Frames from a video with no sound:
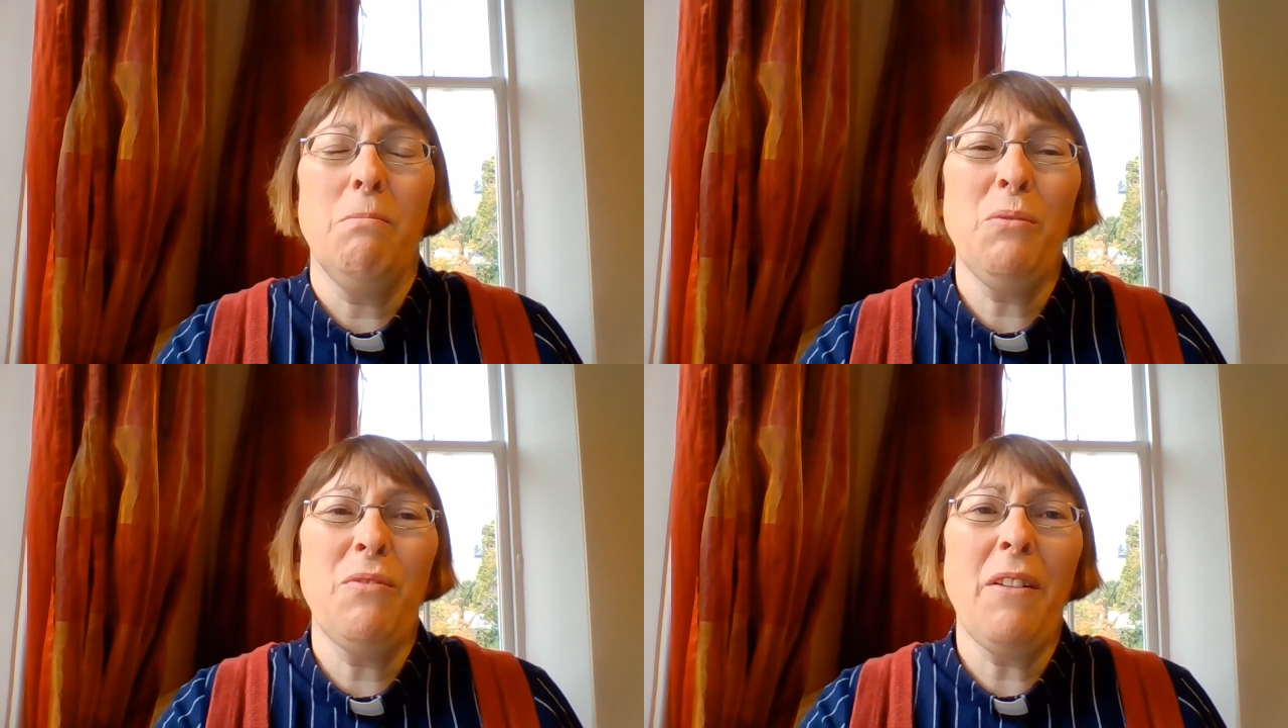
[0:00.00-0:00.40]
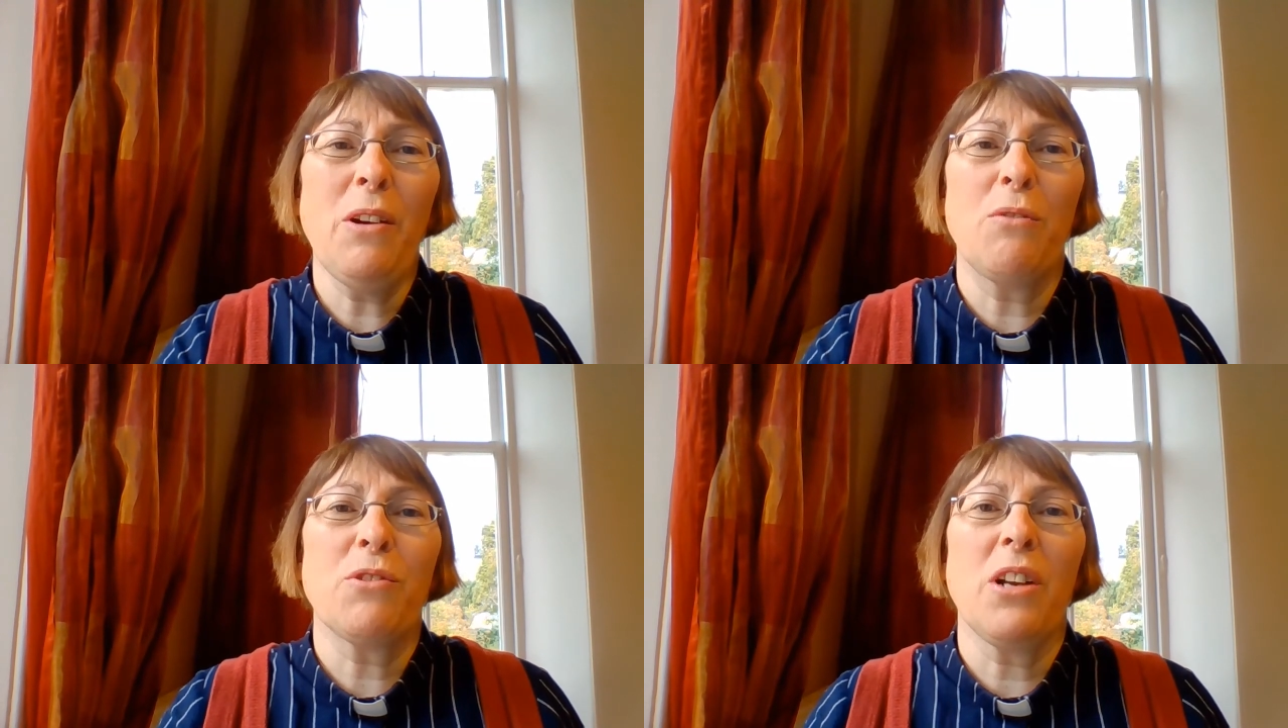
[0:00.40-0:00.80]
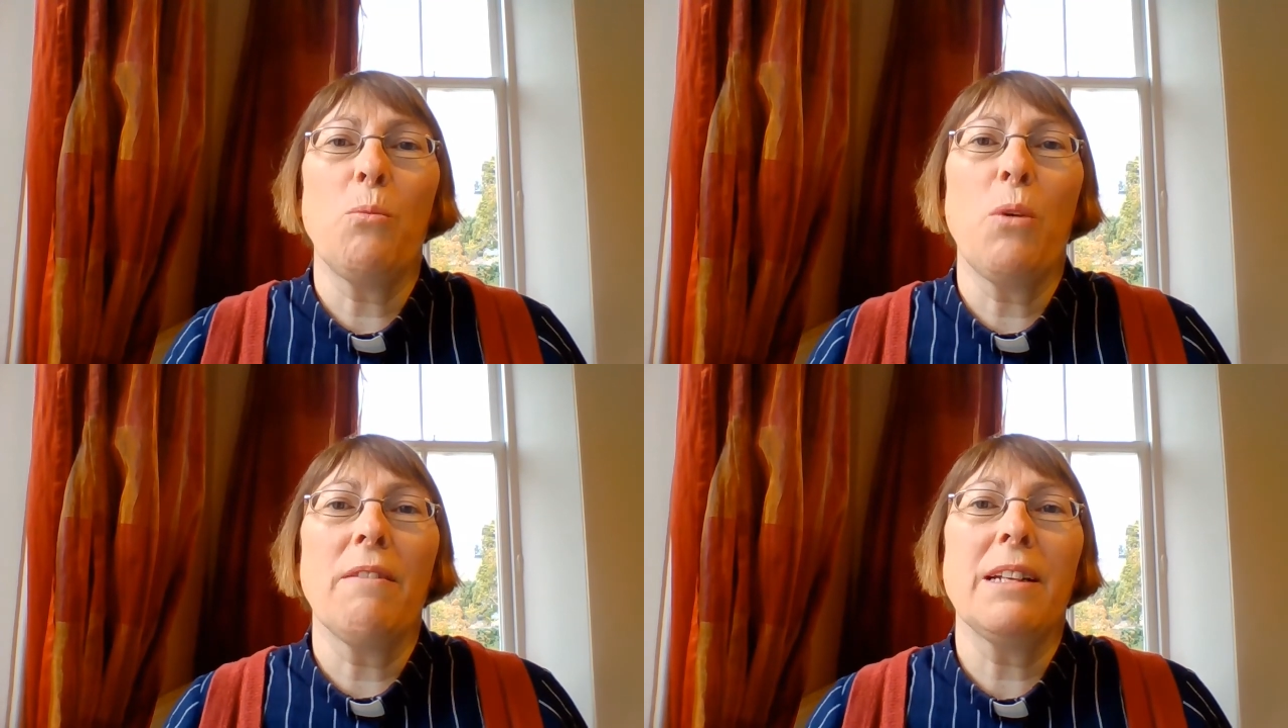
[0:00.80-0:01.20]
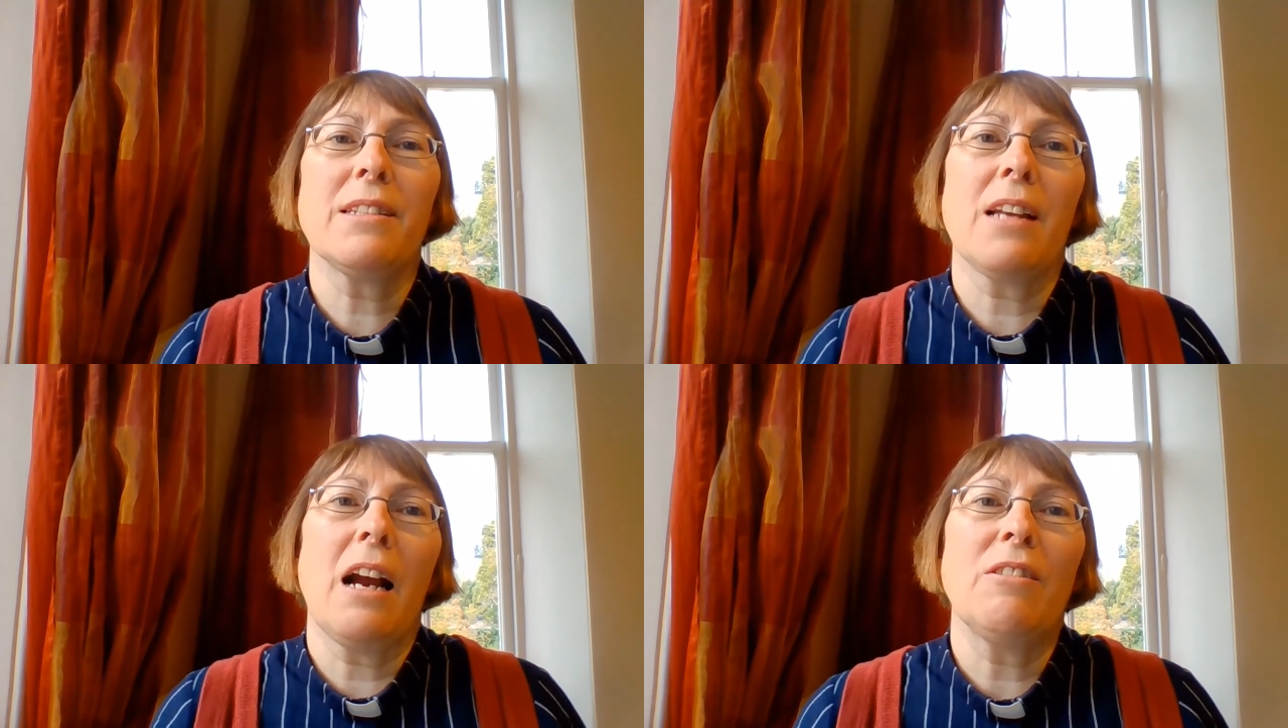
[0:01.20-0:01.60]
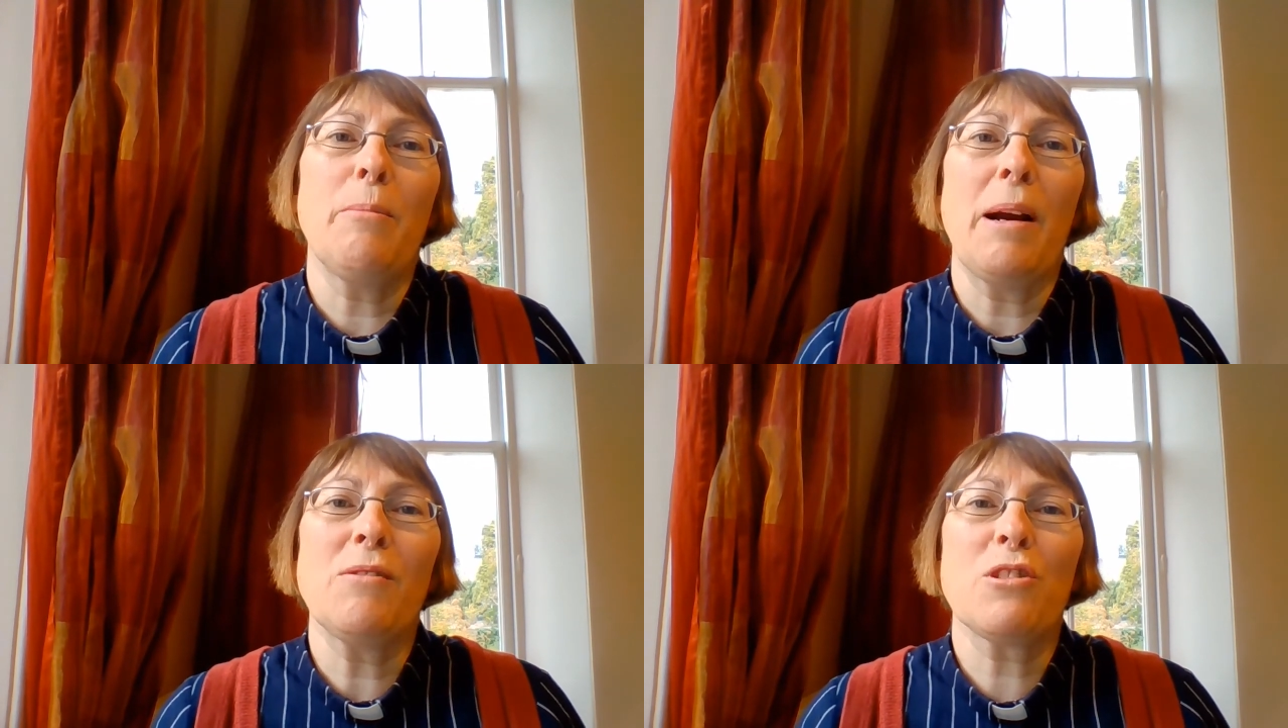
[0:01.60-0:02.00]
But very often our worries are
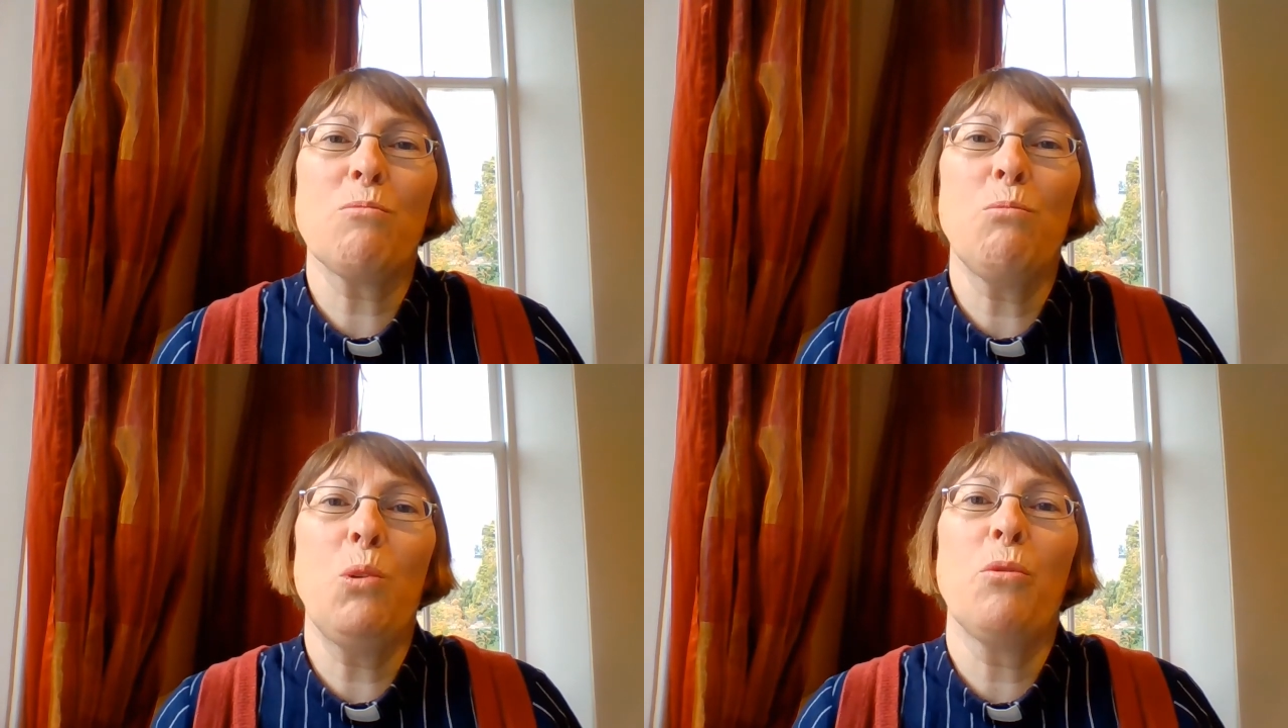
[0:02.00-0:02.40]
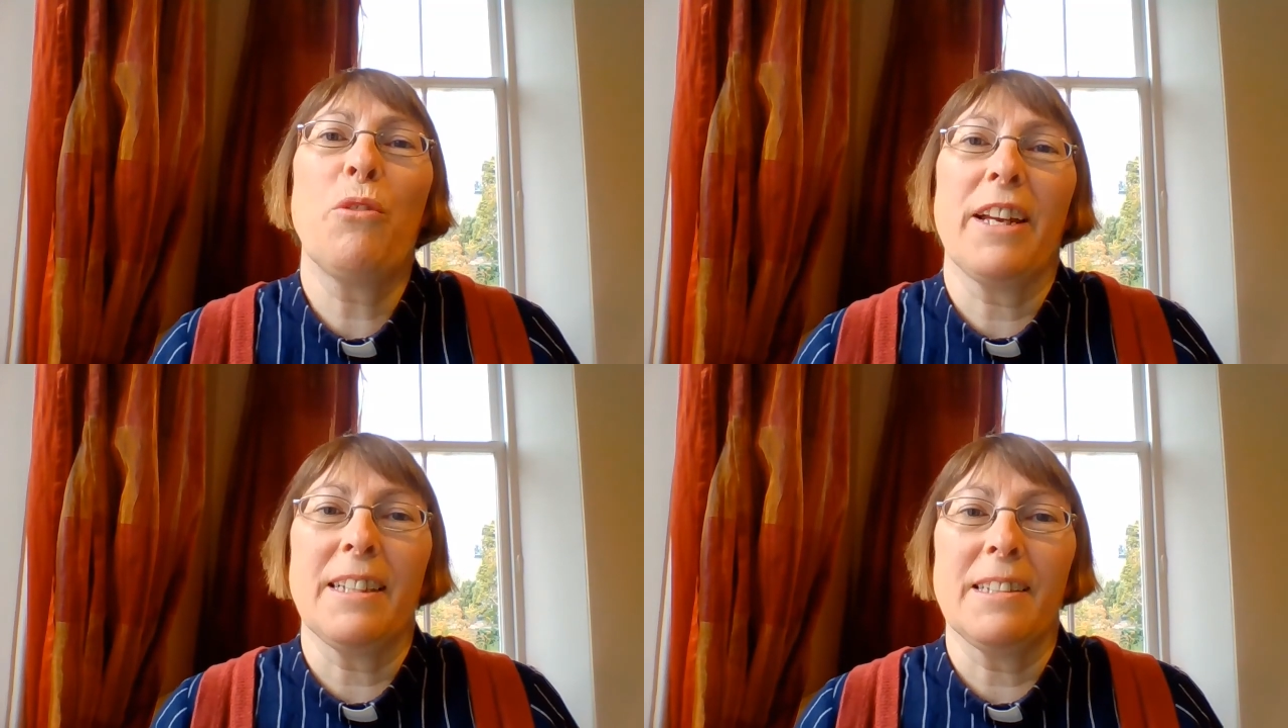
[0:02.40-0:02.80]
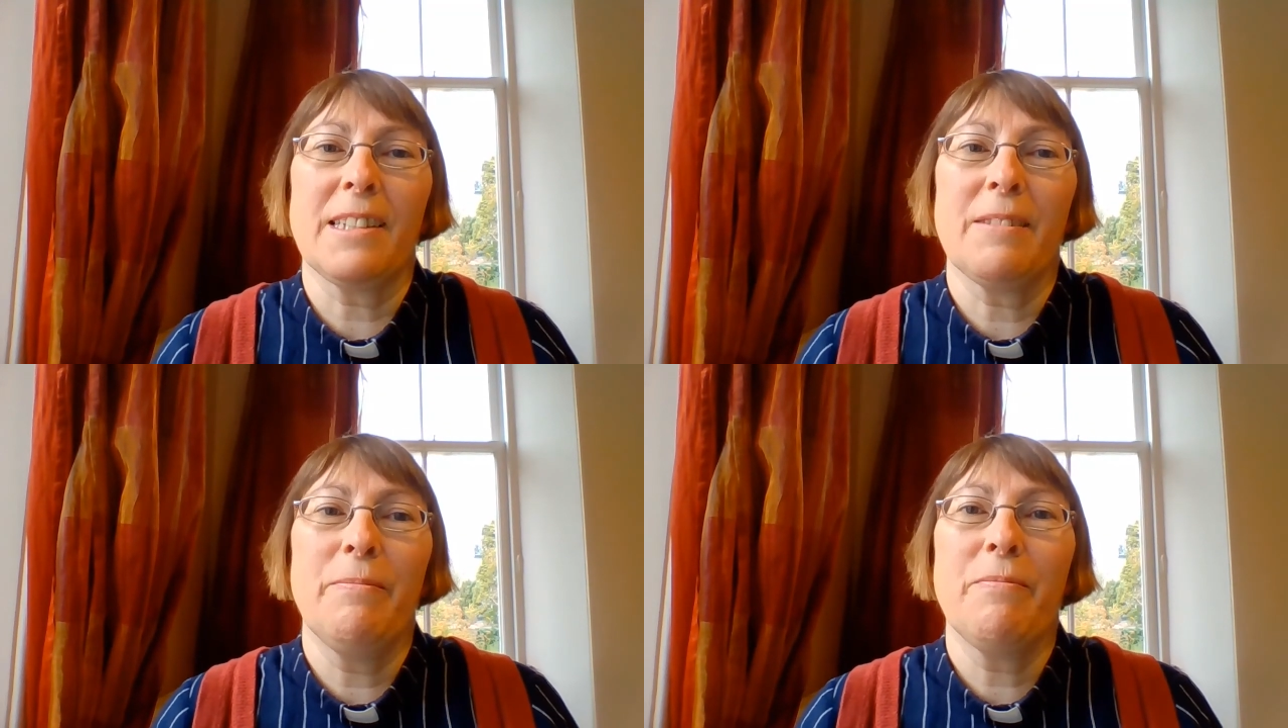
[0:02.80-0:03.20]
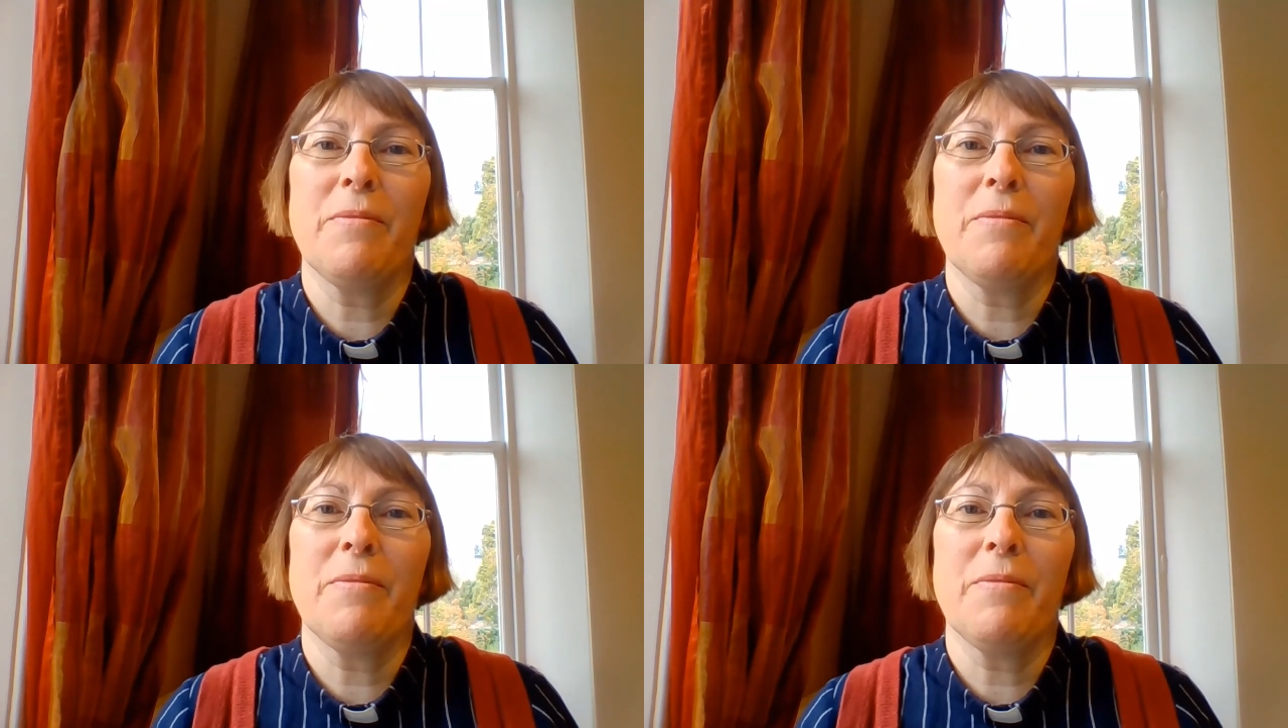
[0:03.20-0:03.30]
about small things.